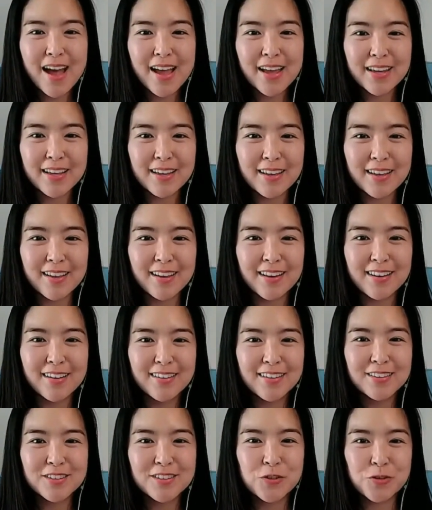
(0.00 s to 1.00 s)
I could
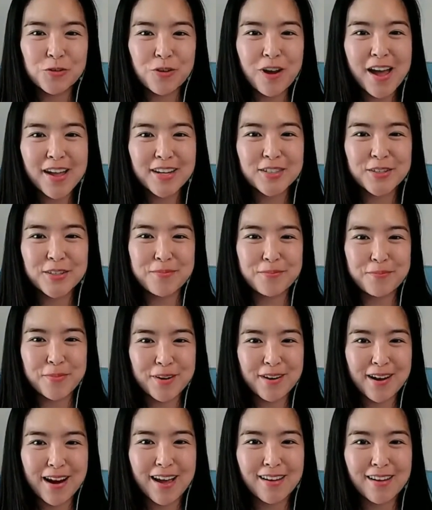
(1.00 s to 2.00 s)
try to
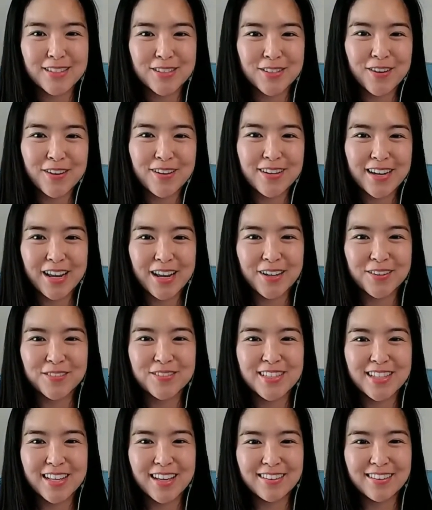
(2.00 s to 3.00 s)
pronounce your
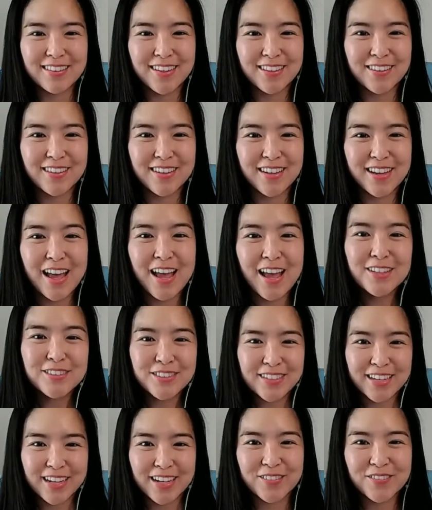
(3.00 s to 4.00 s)
names and then you can
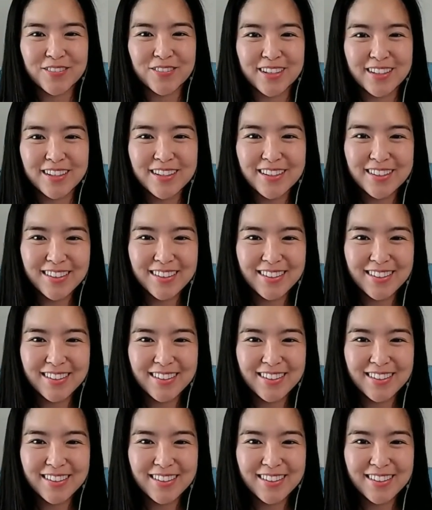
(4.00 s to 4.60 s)
educate me.